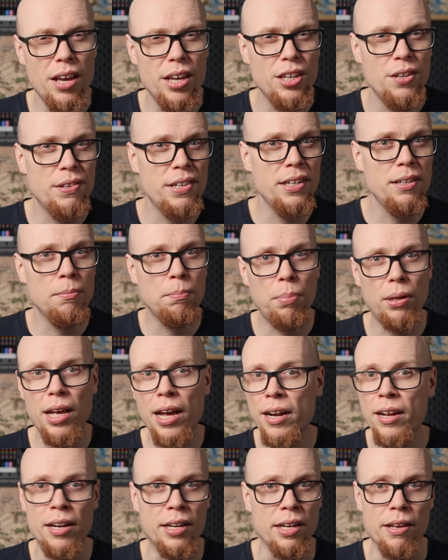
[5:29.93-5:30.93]
You didn't
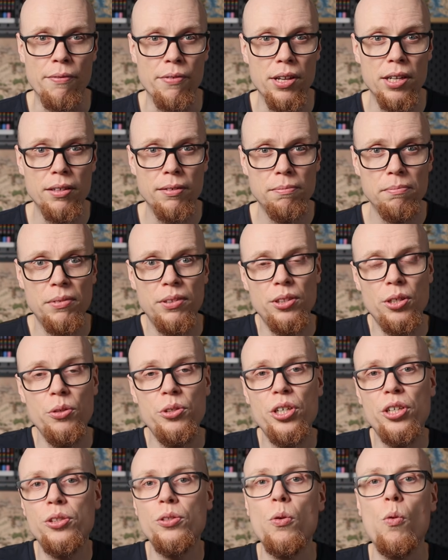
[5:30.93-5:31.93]
plan any of it, you
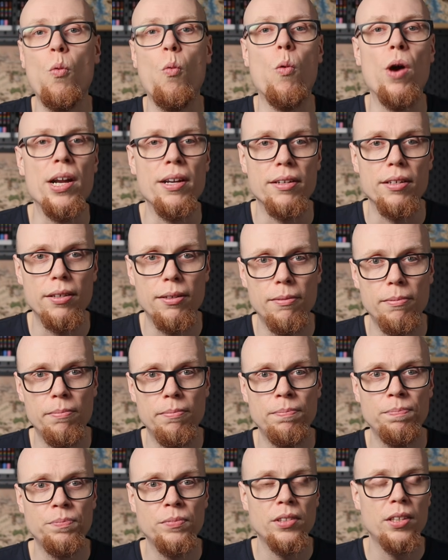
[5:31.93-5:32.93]
just went.
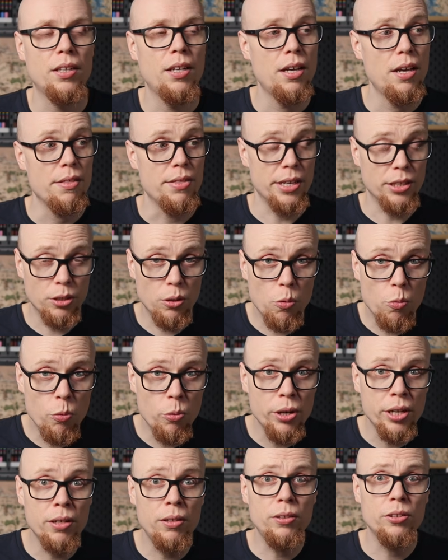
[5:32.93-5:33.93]
There's a
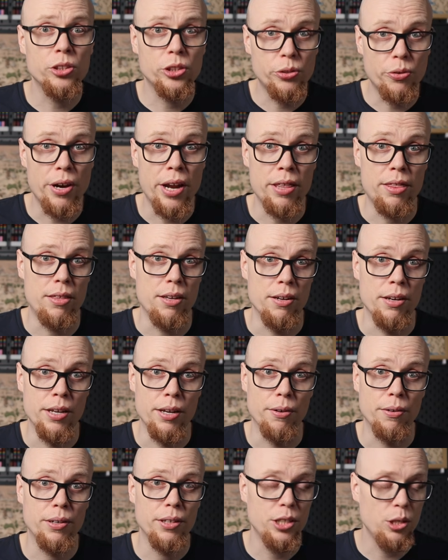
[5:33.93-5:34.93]
real strength in
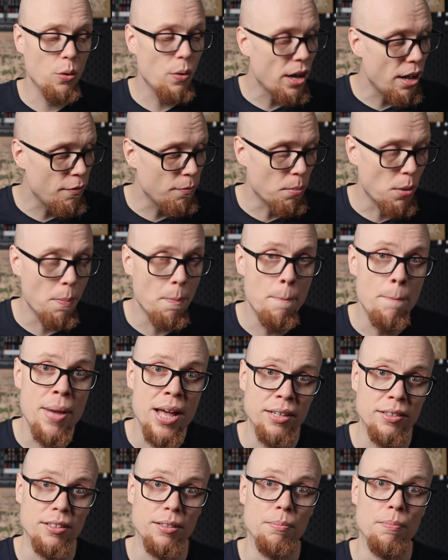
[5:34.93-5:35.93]
here. You have
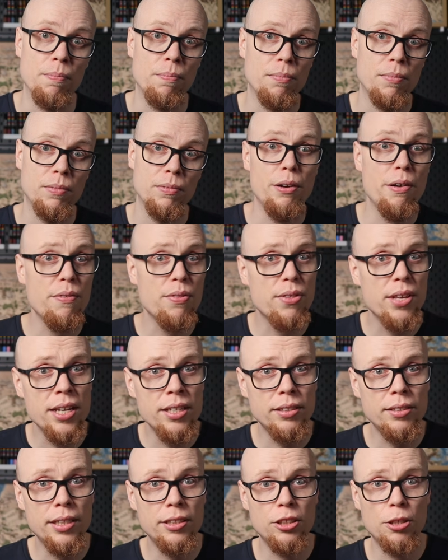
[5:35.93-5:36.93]
momentum. You have
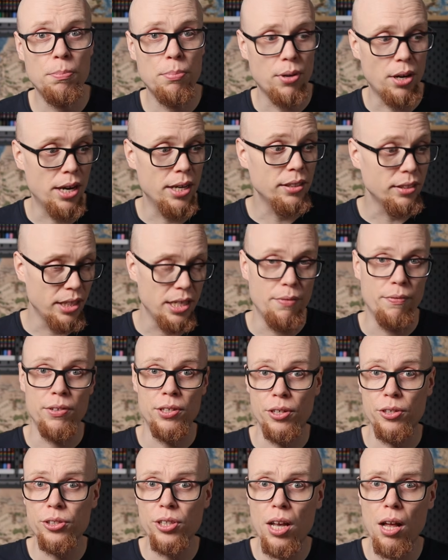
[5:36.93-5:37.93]
things that surprised even
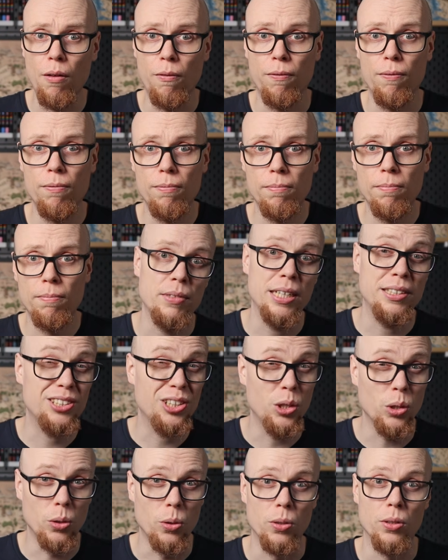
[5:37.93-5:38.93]
yourself. That's
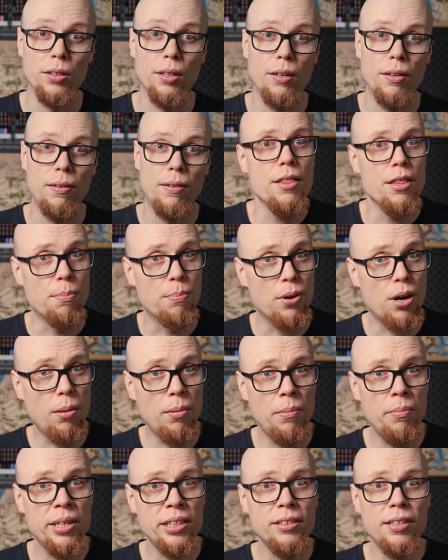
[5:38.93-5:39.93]
gold. The
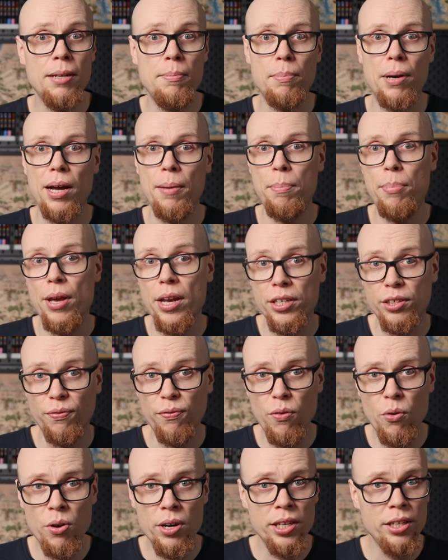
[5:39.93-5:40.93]
problem is that by page
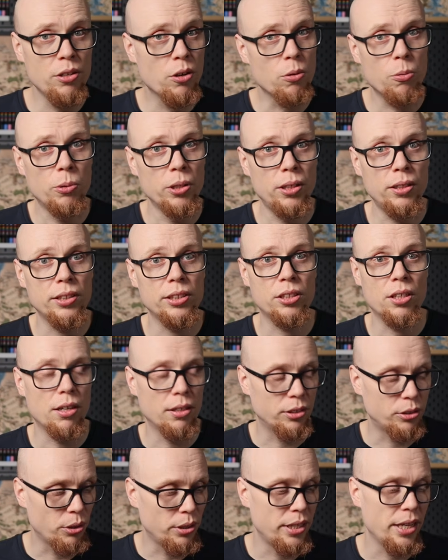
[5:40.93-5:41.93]
40 your world is
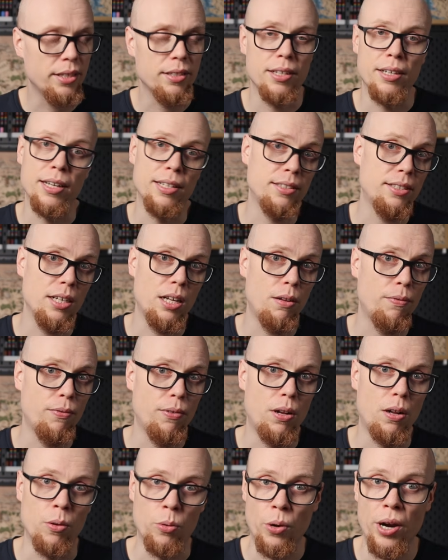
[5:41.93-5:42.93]
contradicting itself
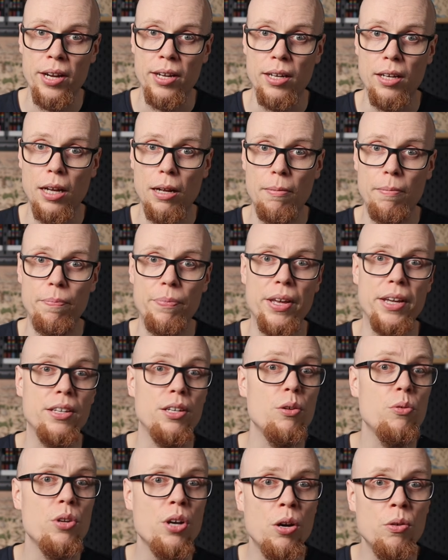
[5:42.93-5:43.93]
already, and
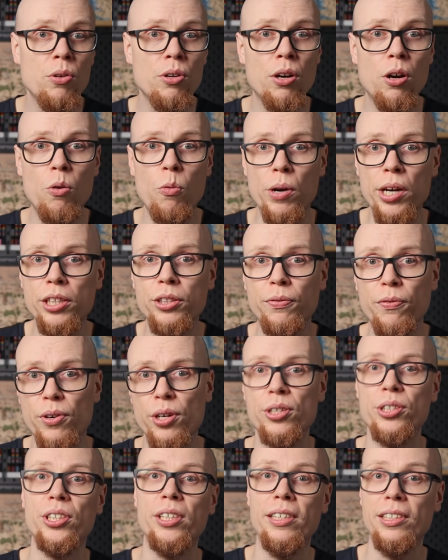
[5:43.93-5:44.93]
you don't know which
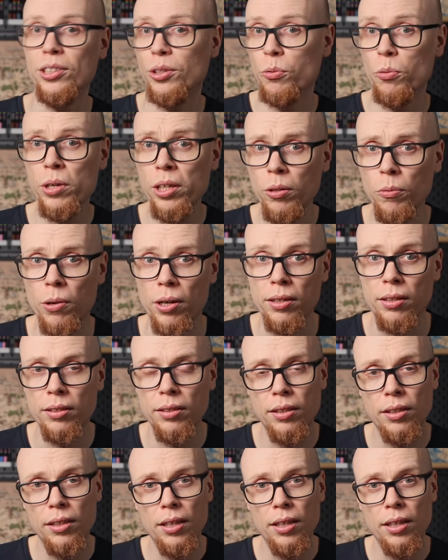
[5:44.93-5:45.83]
version is the real one.